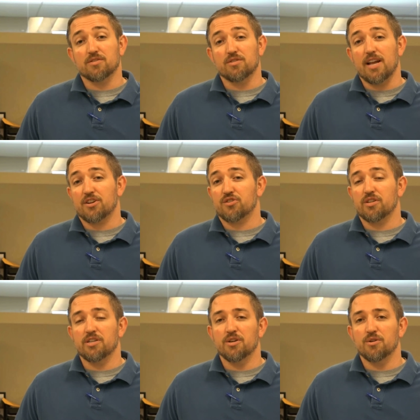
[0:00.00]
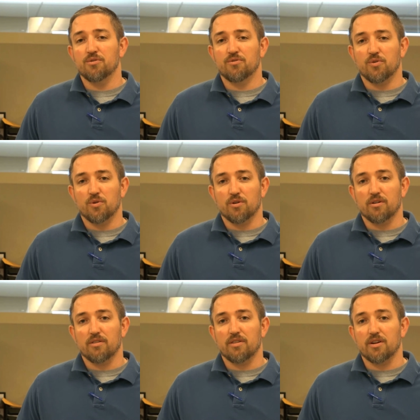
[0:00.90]
they're nationally known for
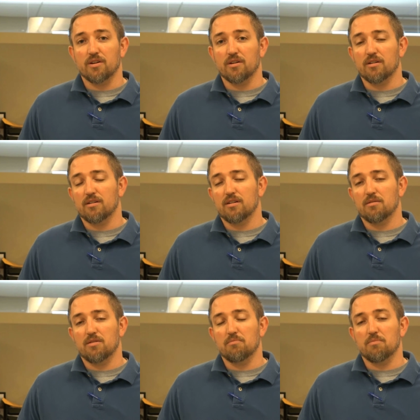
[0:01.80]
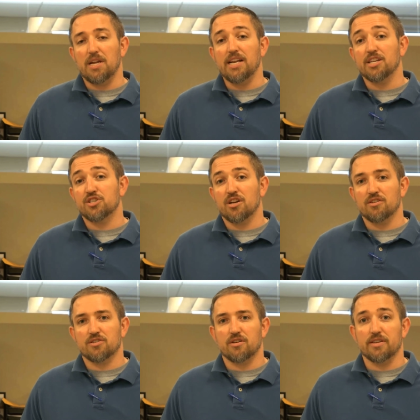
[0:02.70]
their eating challenge
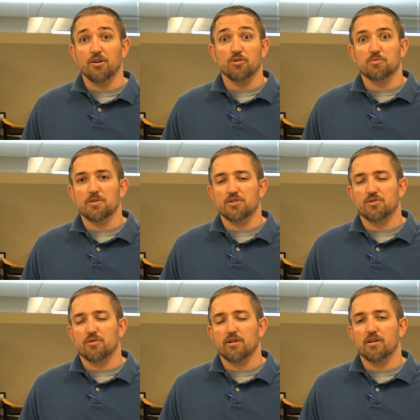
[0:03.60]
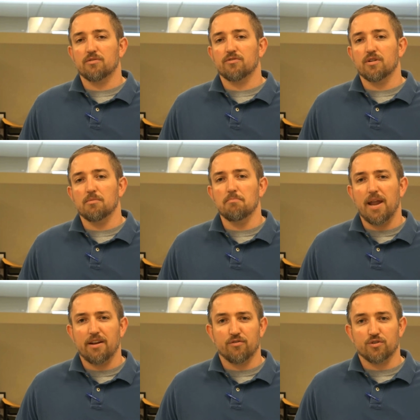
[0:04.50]
called the Ultimate Destroyer from
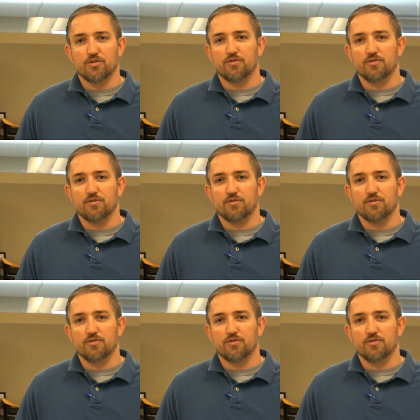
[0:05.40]
Man vs.